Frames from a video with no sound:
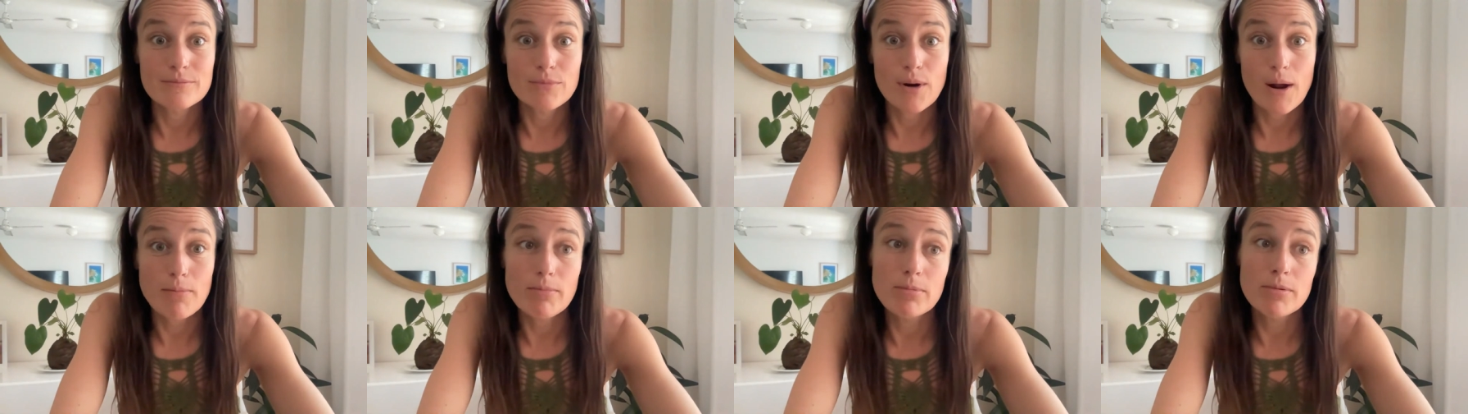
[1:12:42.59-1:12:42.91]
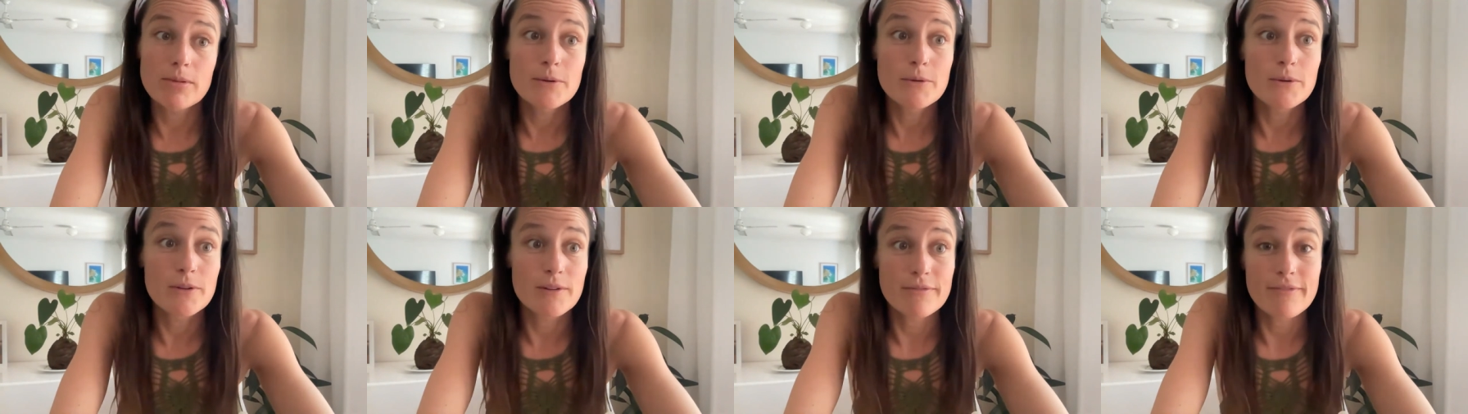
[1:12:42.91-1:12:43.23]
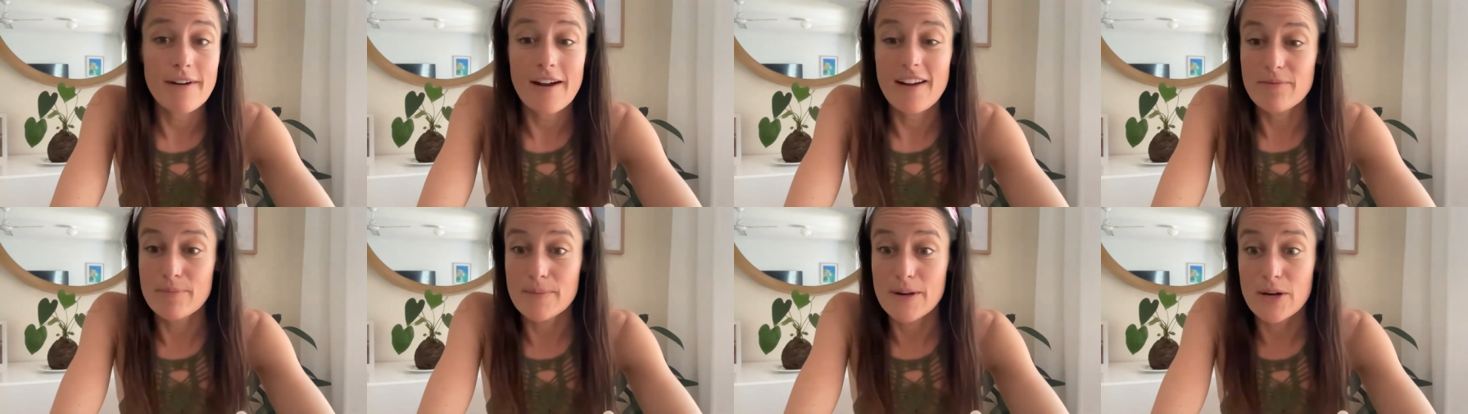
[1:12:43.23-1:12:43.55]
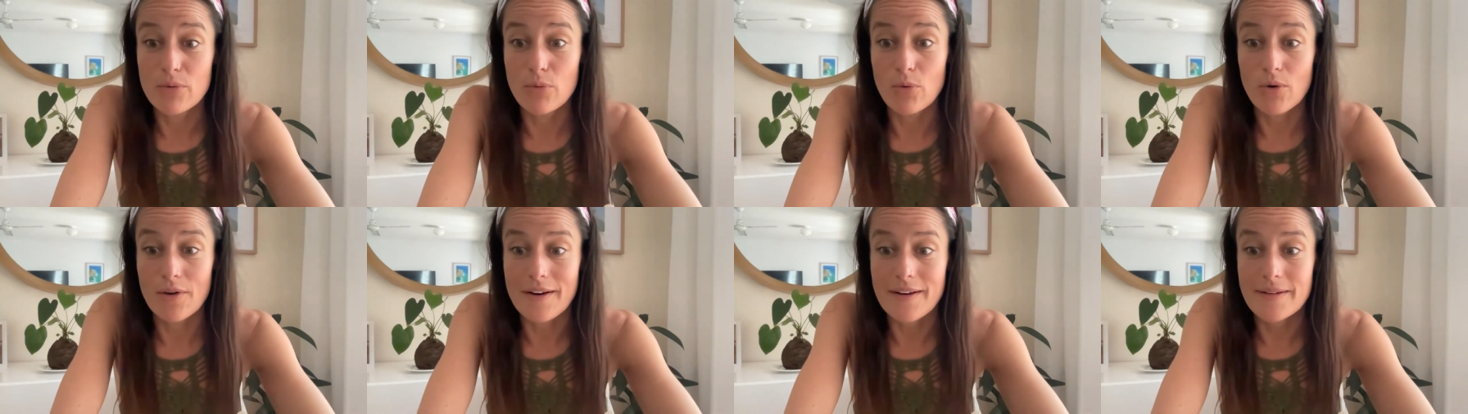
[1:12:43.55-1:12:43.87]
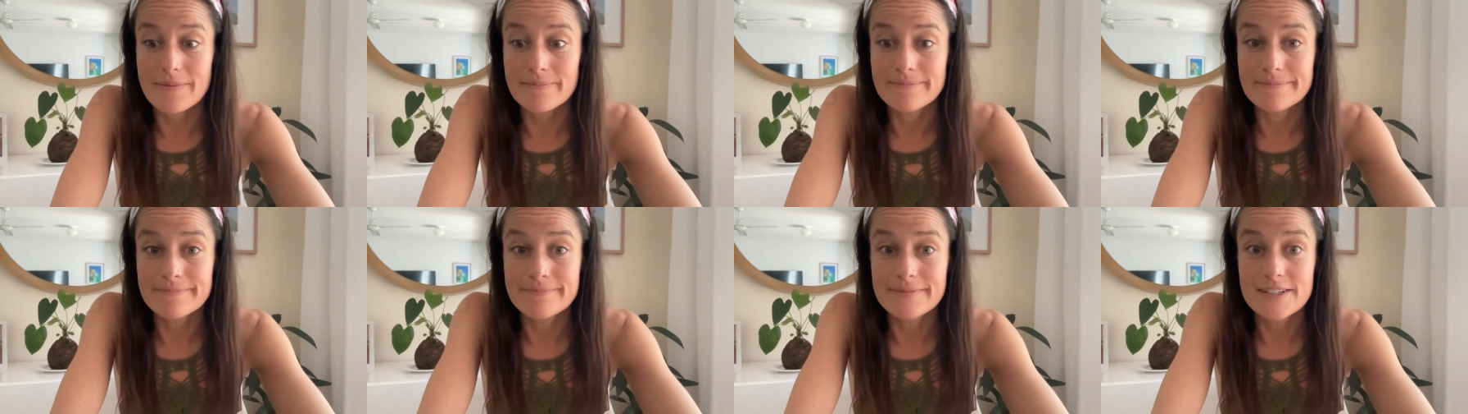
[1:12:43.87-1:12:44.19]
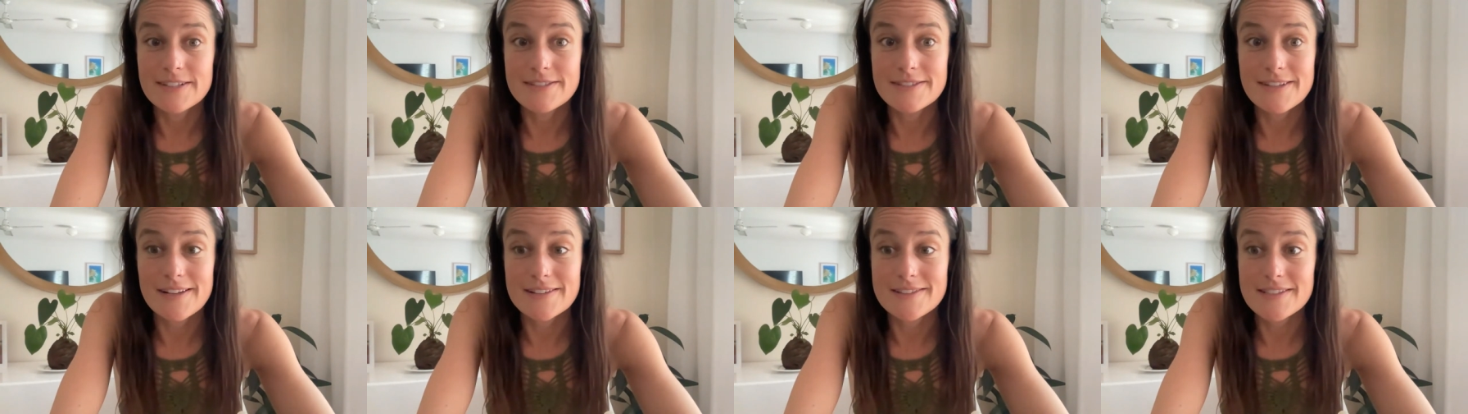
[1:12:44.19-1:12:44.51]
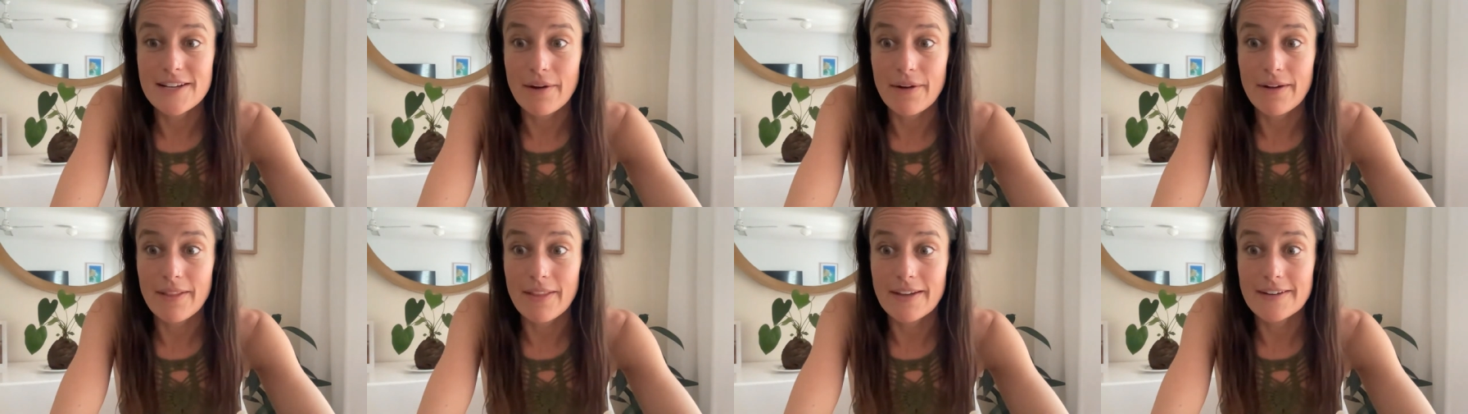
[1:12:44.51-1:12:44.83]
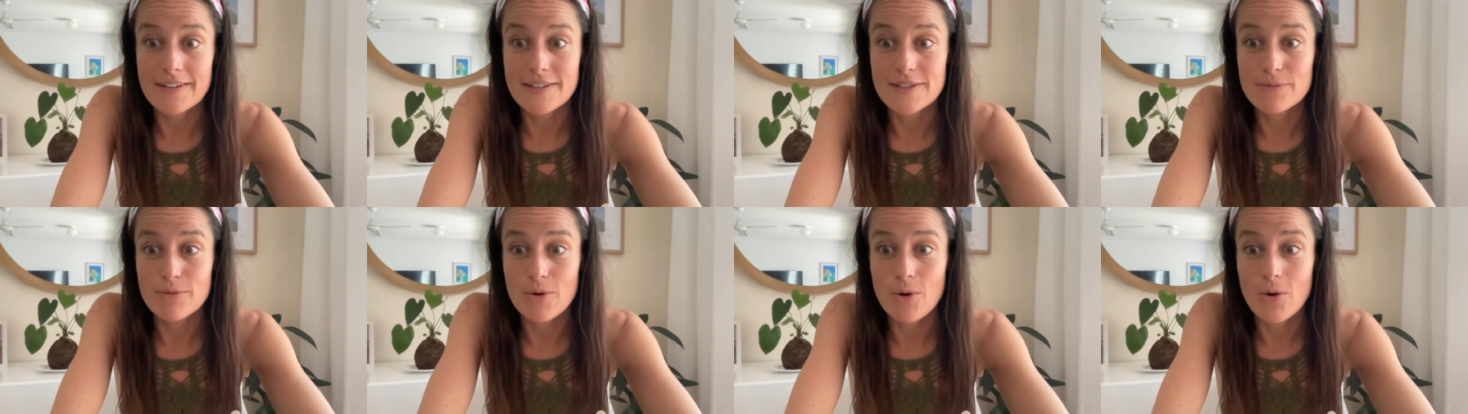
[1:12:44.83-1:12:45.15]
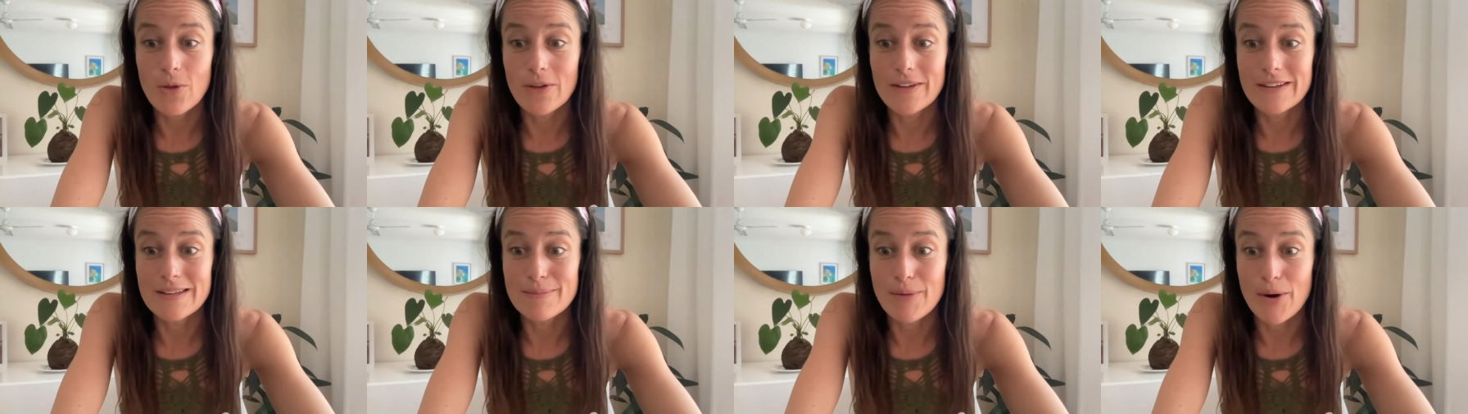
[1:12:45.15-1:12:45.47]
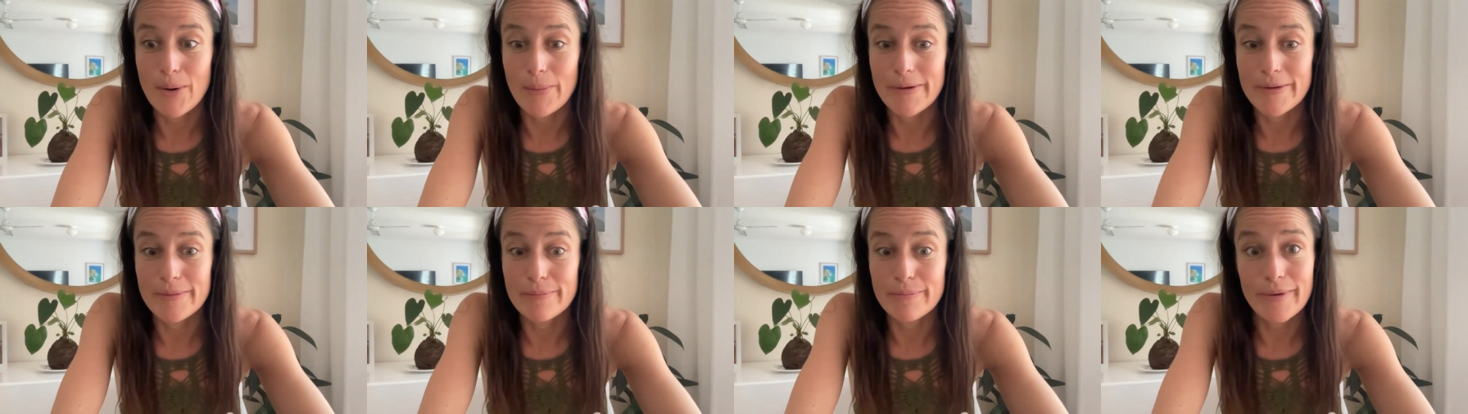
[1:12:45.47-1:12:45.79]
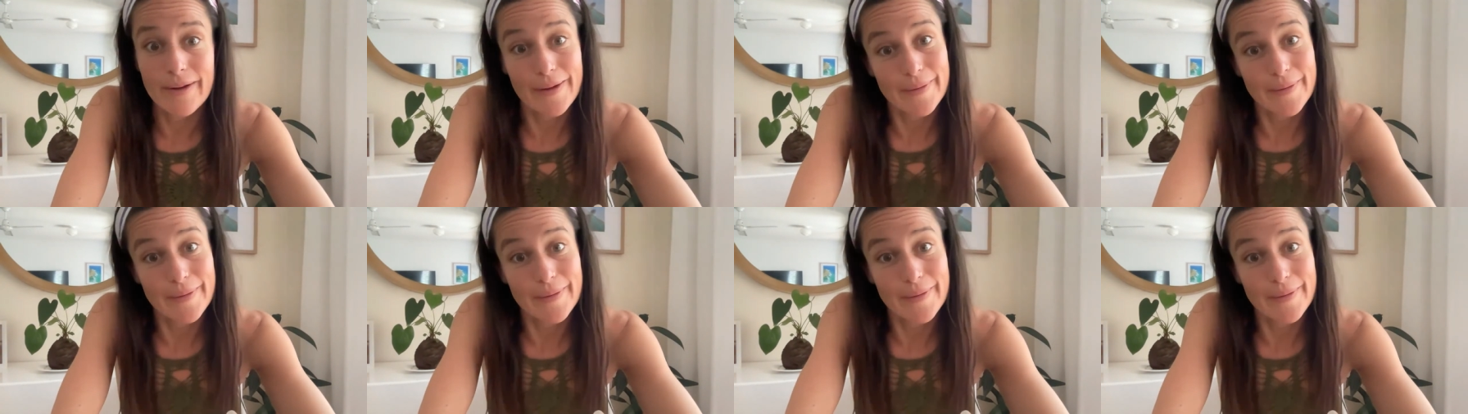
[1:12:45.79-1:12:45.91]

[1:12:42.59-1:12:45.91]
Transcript: probably with 5-minute warning because that's how I like to roll at the moment.